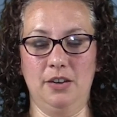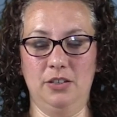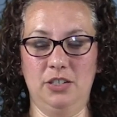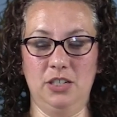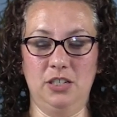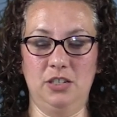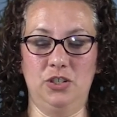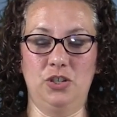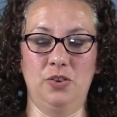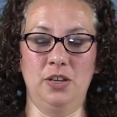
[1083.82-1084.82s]
there just to
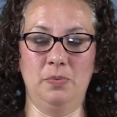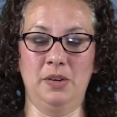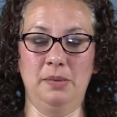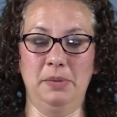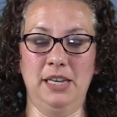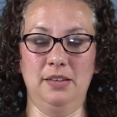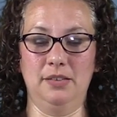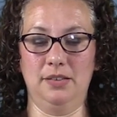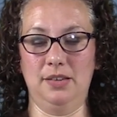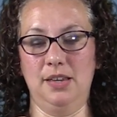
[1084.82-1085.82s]
show you what I mean.
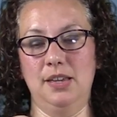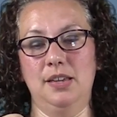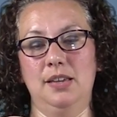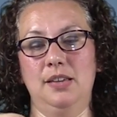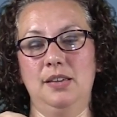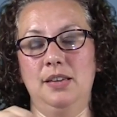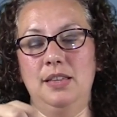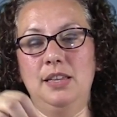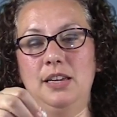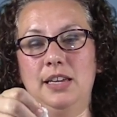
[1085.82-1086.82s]

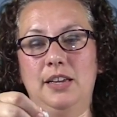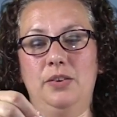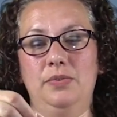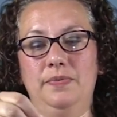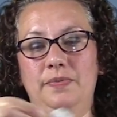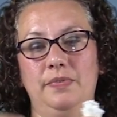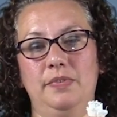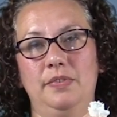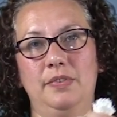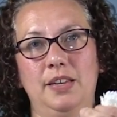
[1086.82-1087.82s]
And there you go.
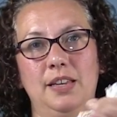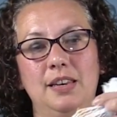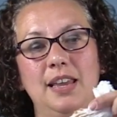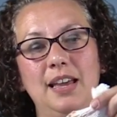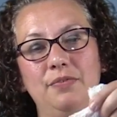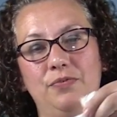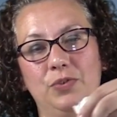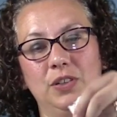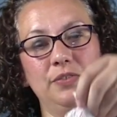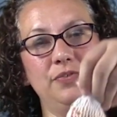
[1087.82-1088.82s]
A net
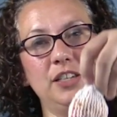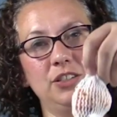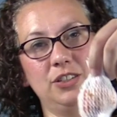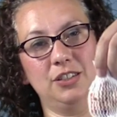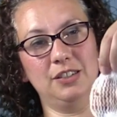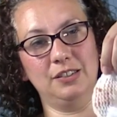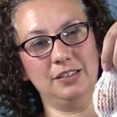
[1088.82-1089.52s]
full of fish.